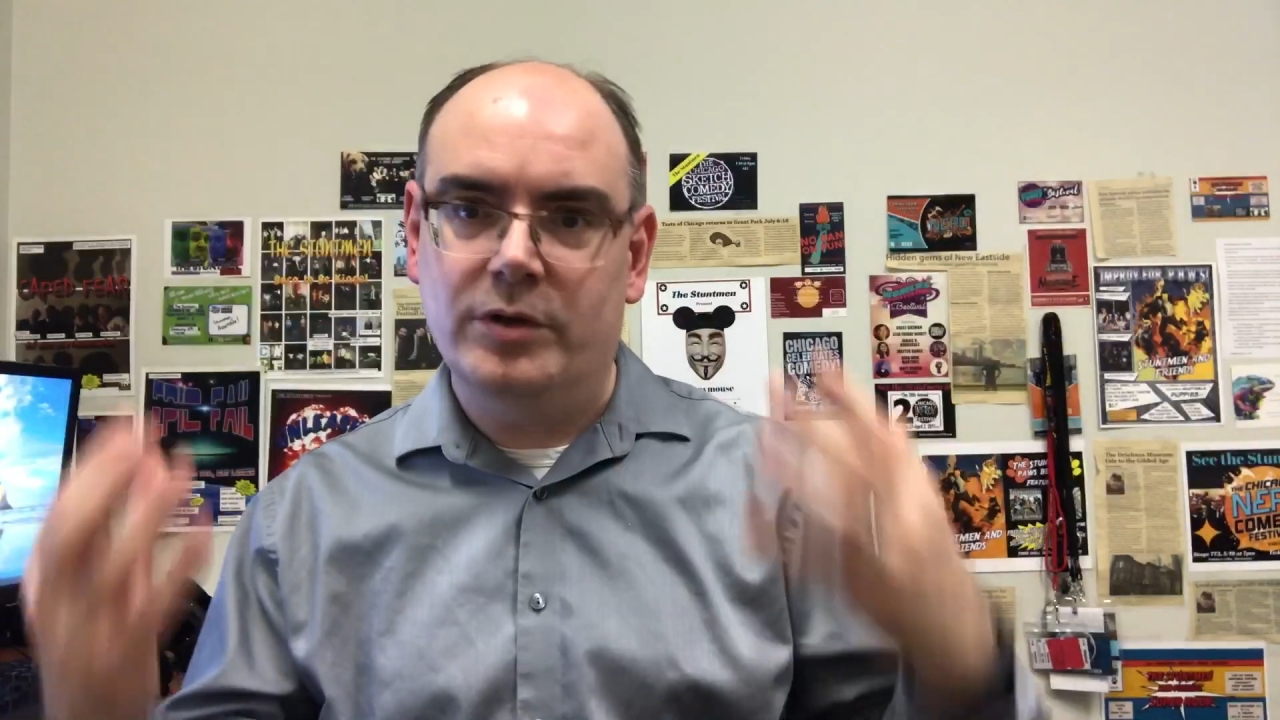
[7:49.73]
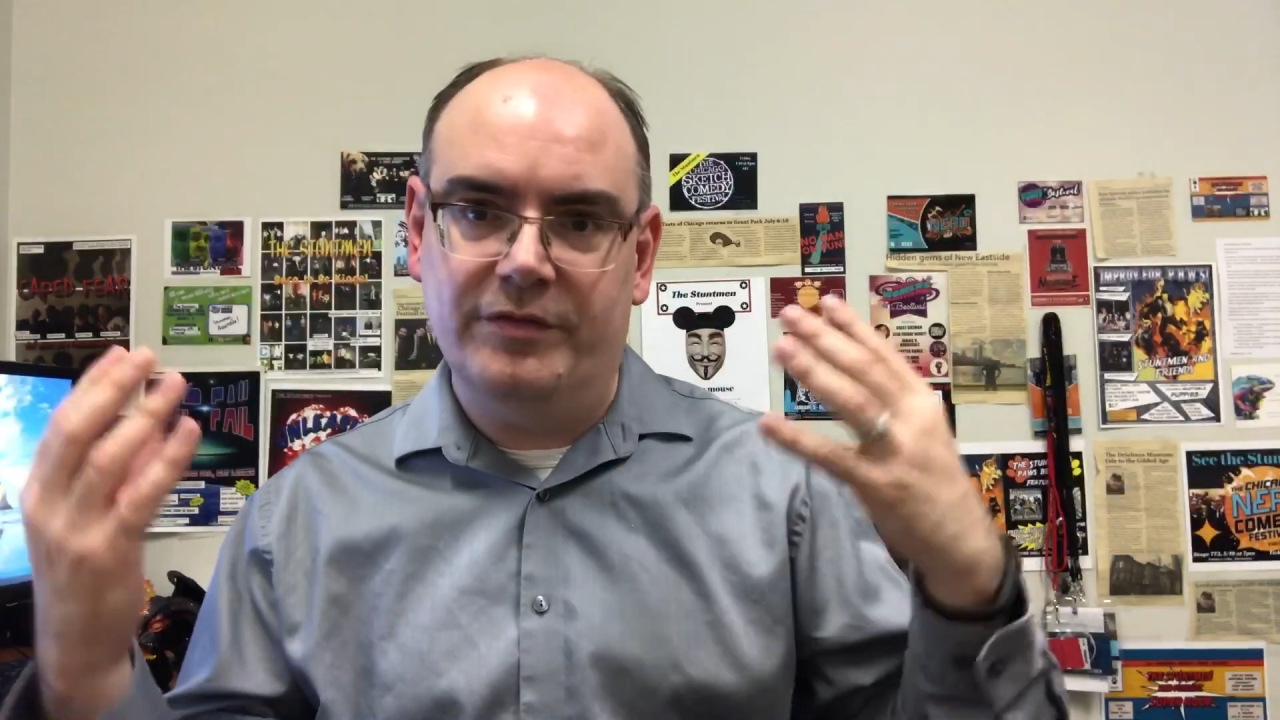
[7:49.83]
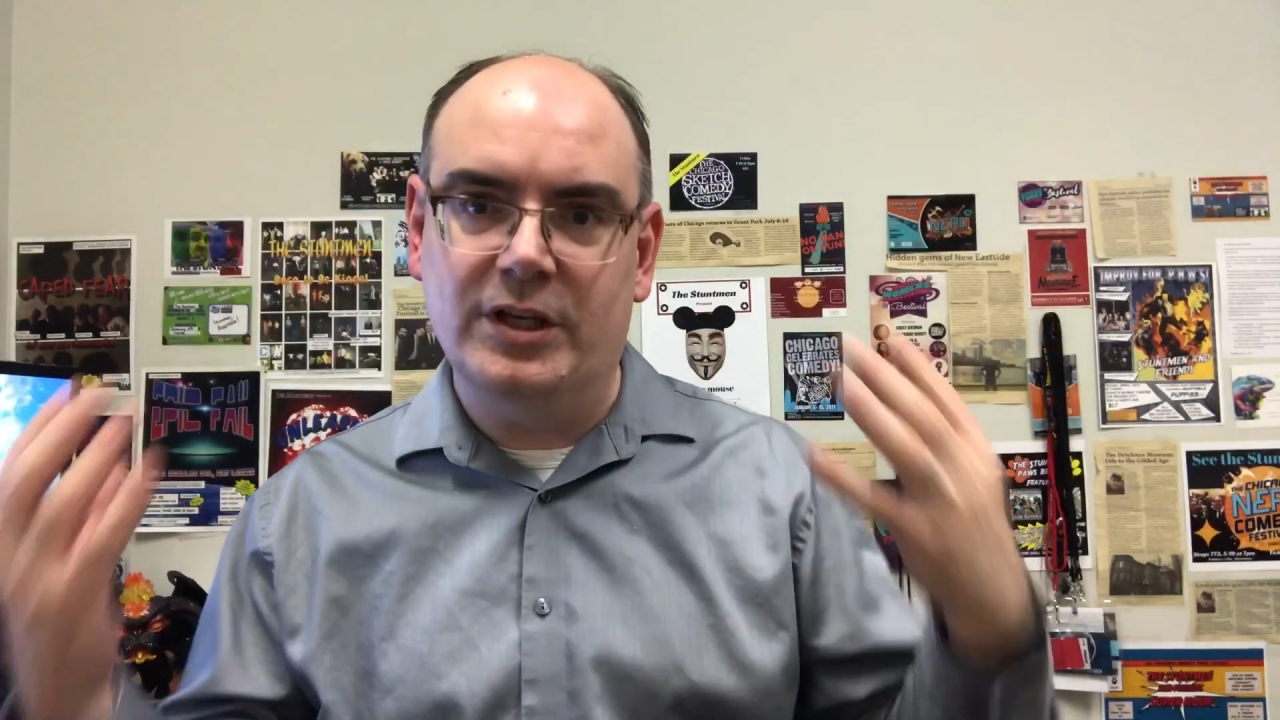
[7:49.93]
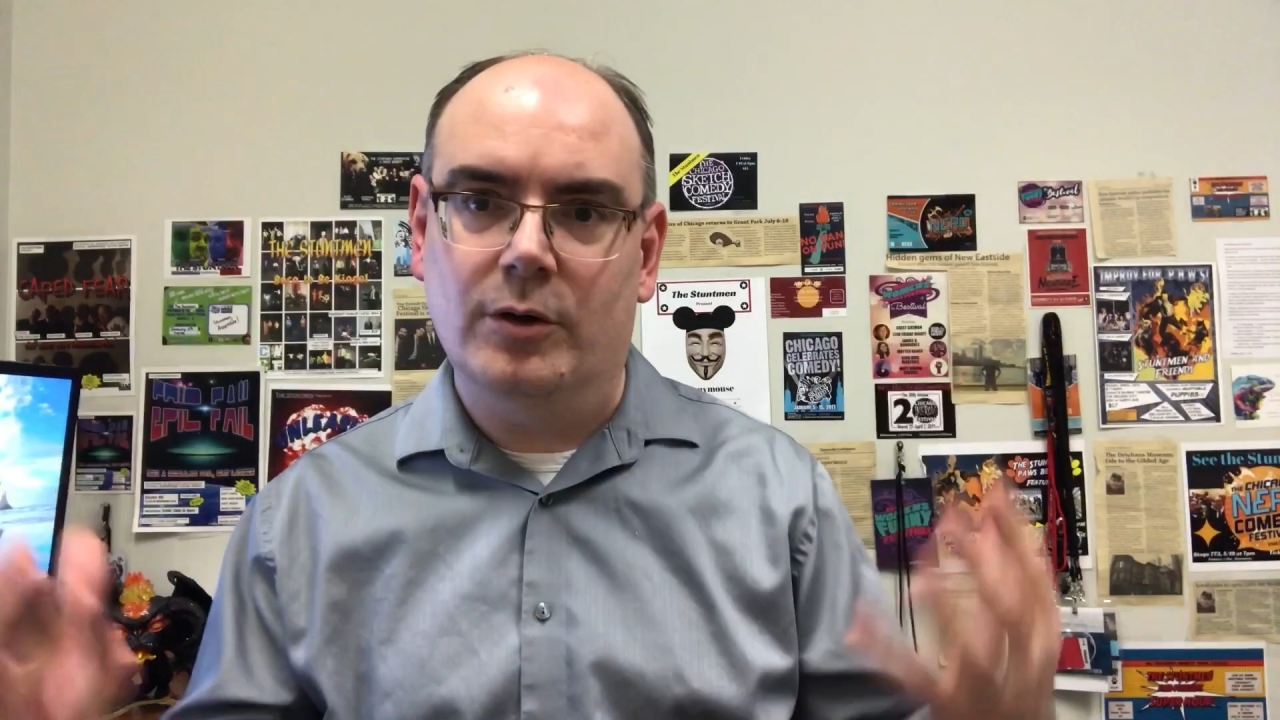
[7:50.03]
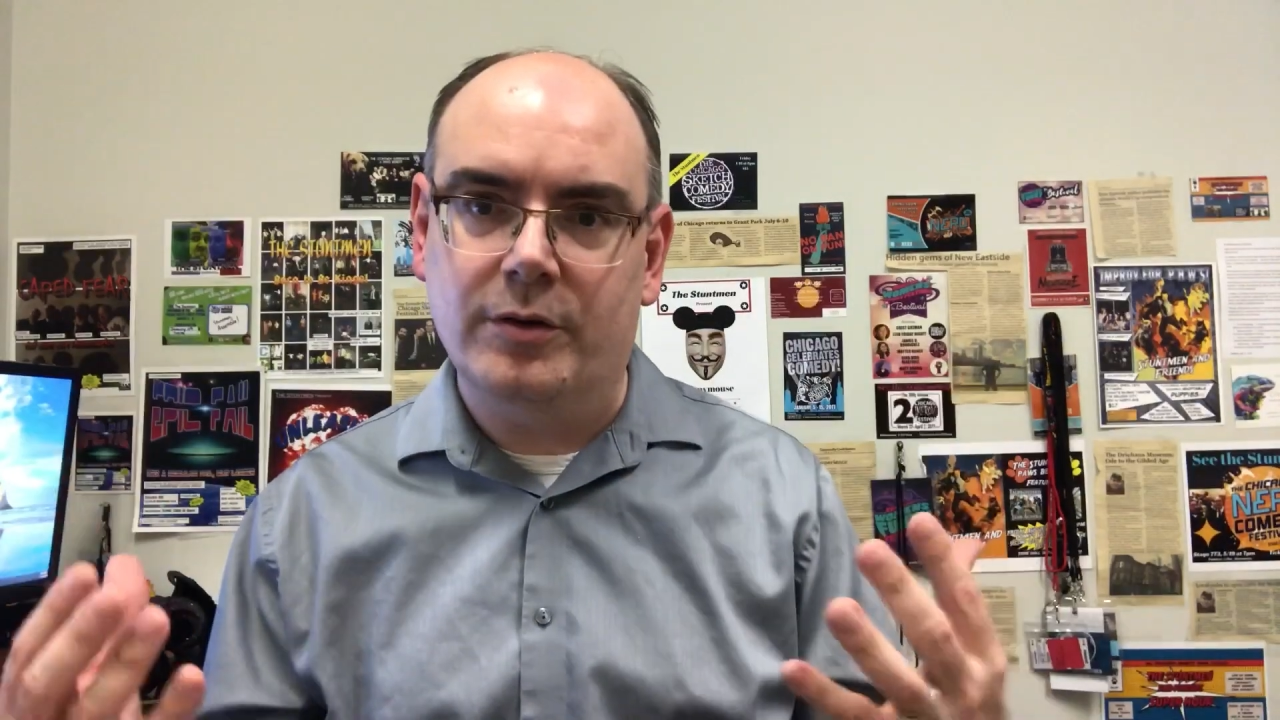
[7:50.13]
of
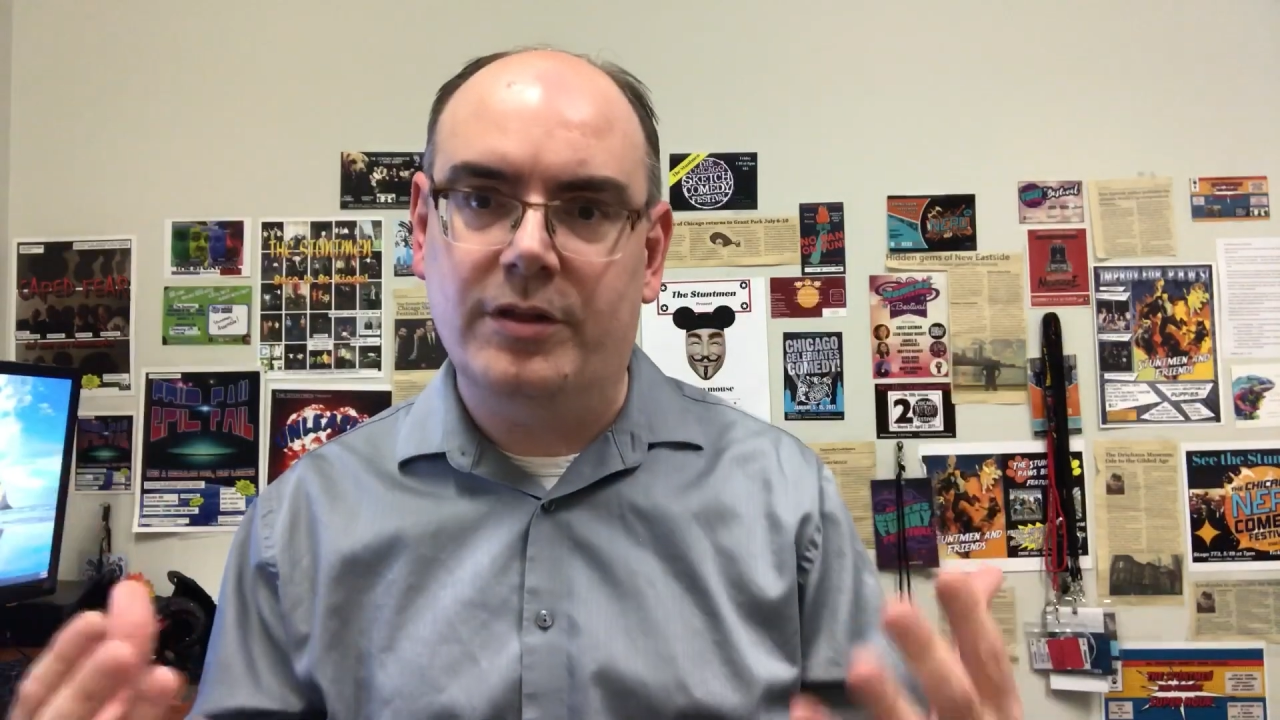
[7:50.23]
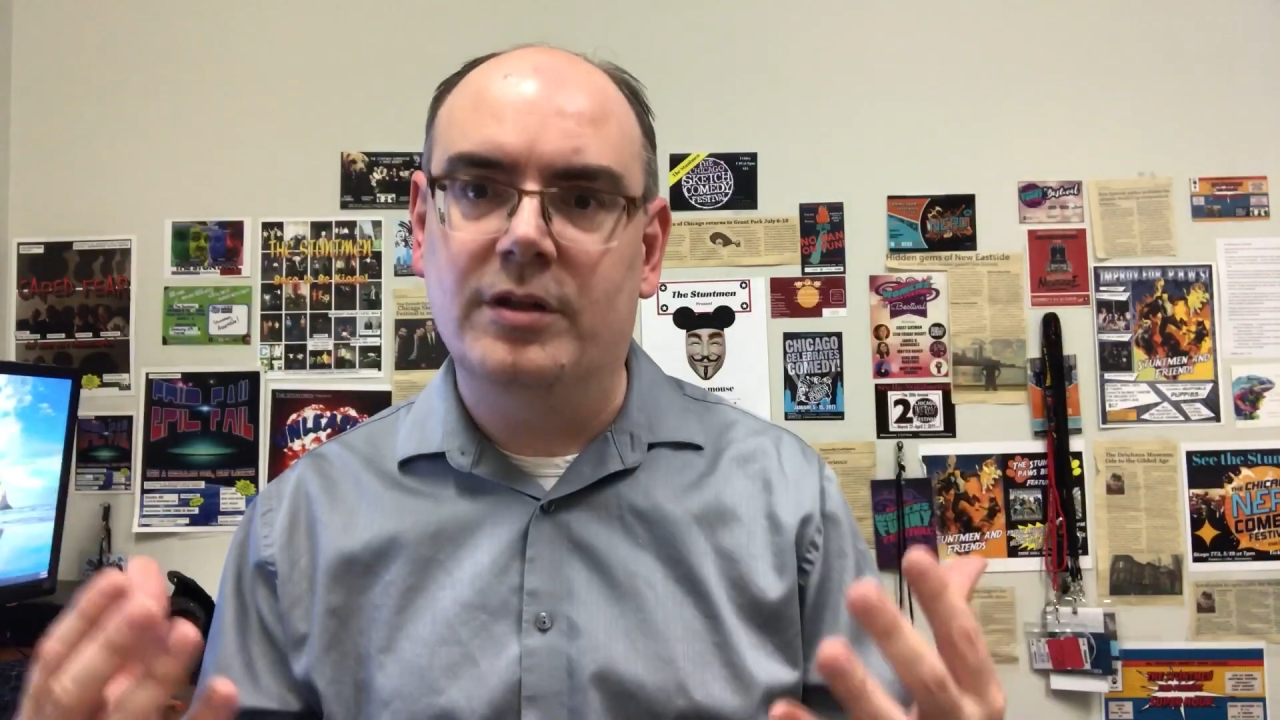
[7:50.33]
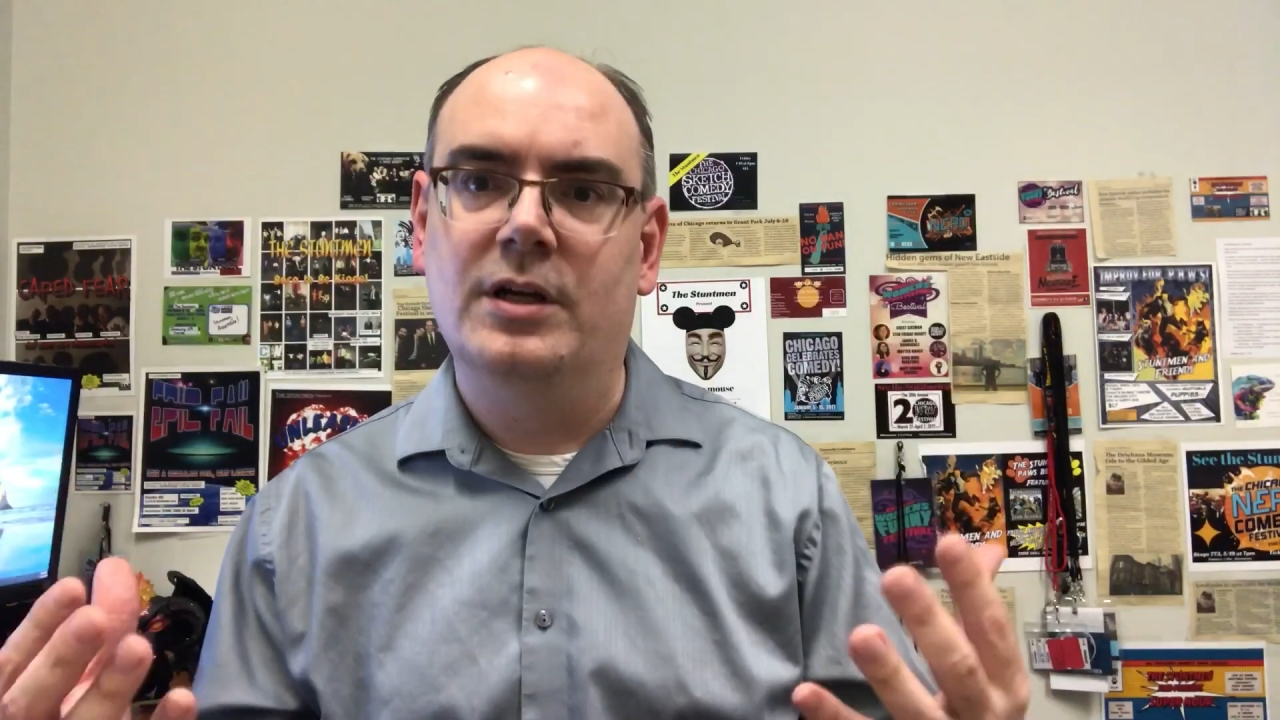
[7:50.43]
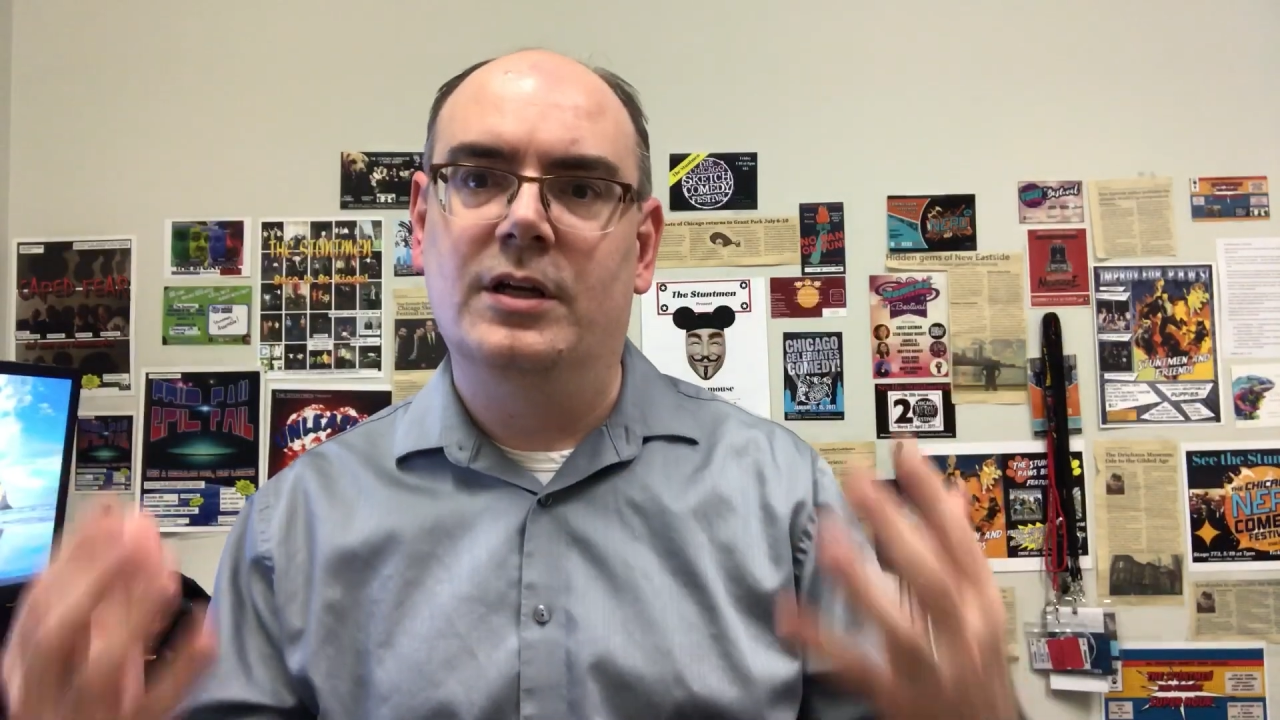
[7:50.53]
the earth